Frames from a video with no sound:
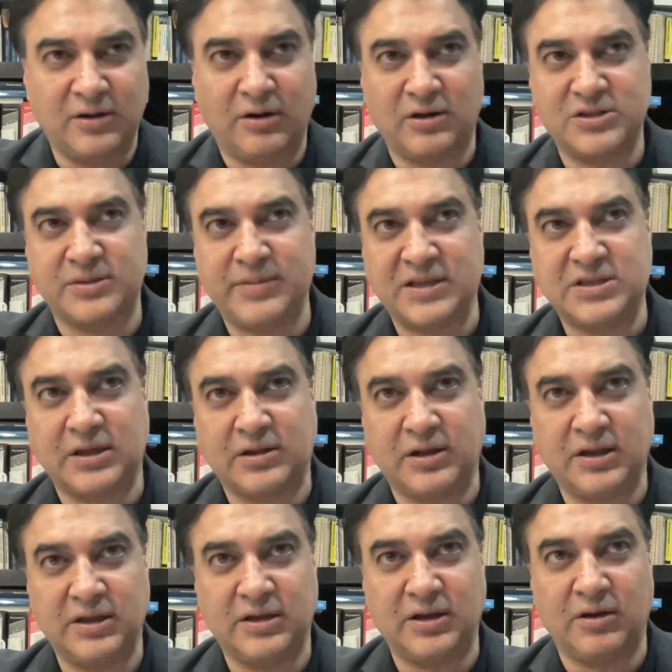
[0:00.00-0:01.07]

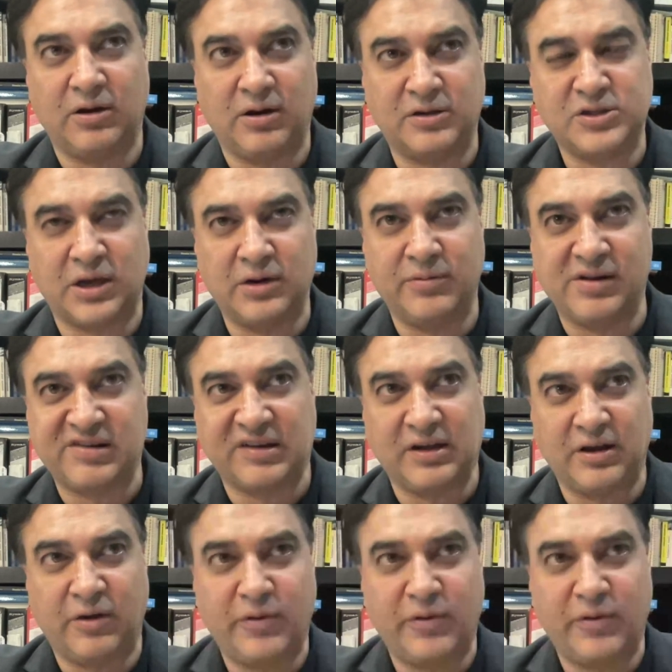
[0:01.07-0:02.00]
autonomously,